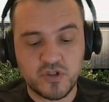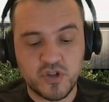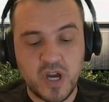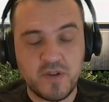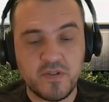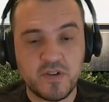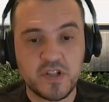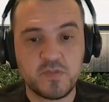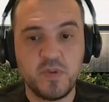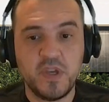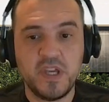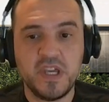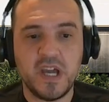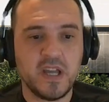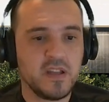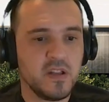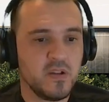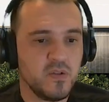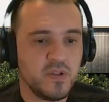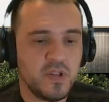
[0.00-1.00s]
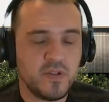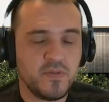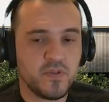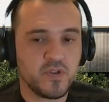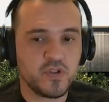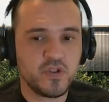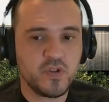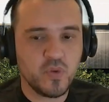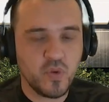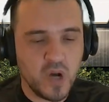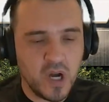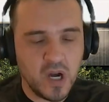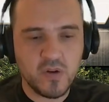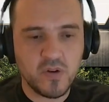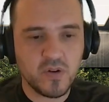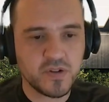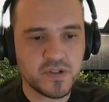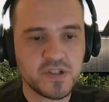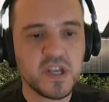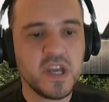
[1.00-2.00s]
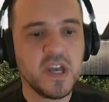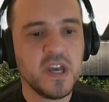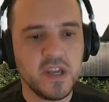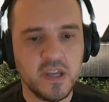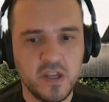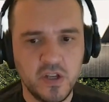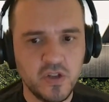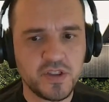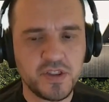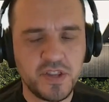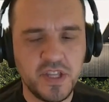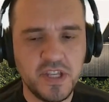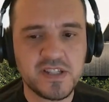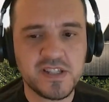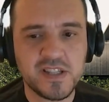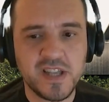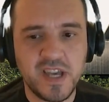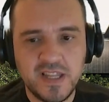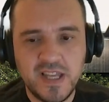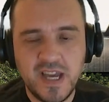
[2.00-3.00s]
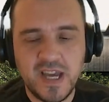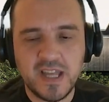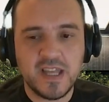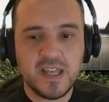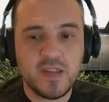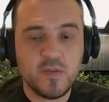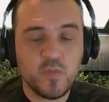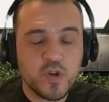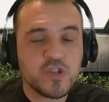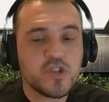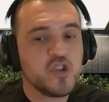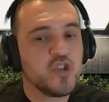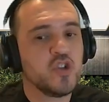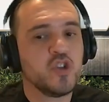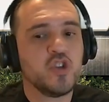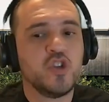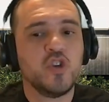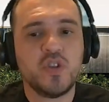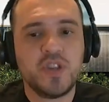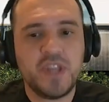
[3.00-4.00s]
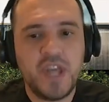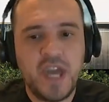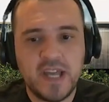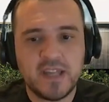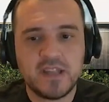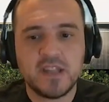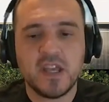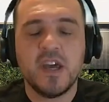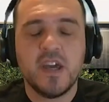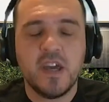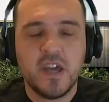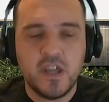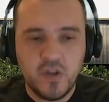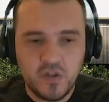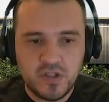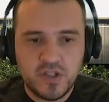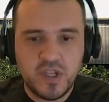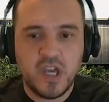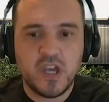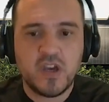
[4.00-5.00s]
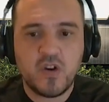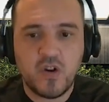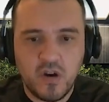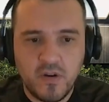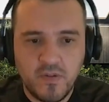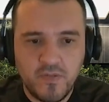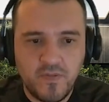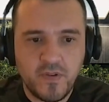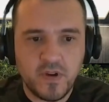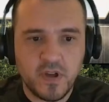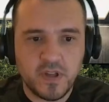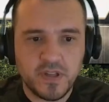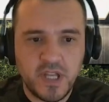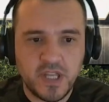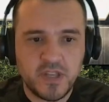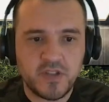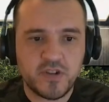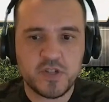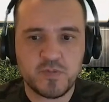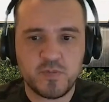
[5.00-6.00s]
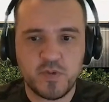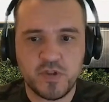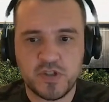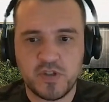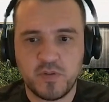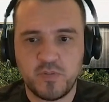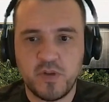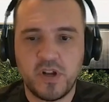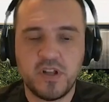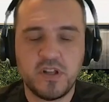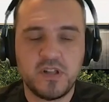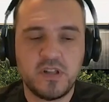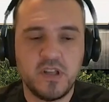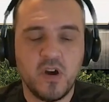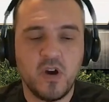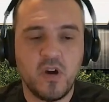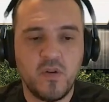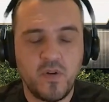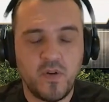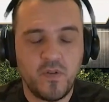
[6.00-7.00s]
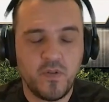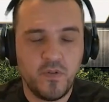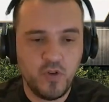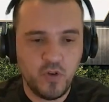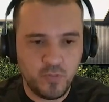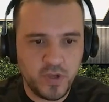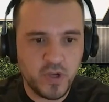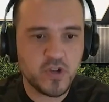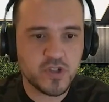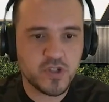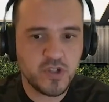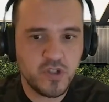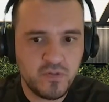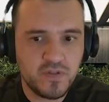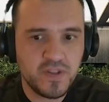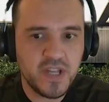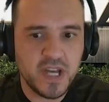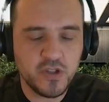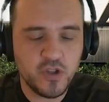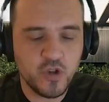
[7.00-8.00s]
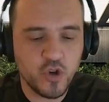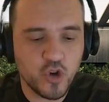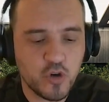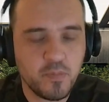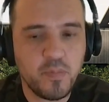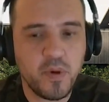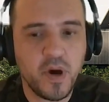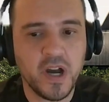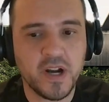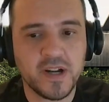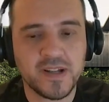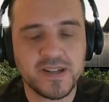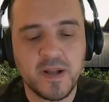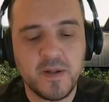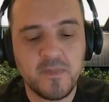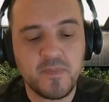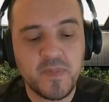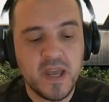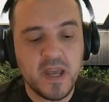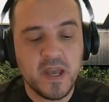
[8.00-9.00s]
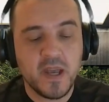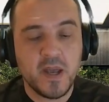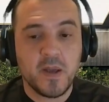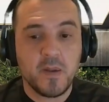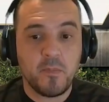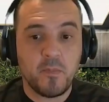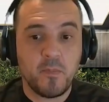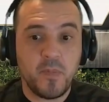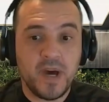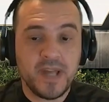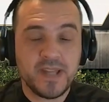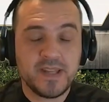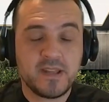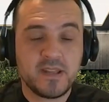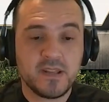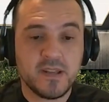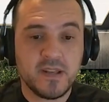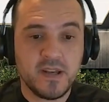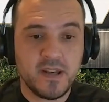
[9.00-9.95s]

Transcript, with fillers: driver is being unloaded for two hours, you know things like that and once you do that you take off uh, that responsibility off of you because you've done your part i but, agree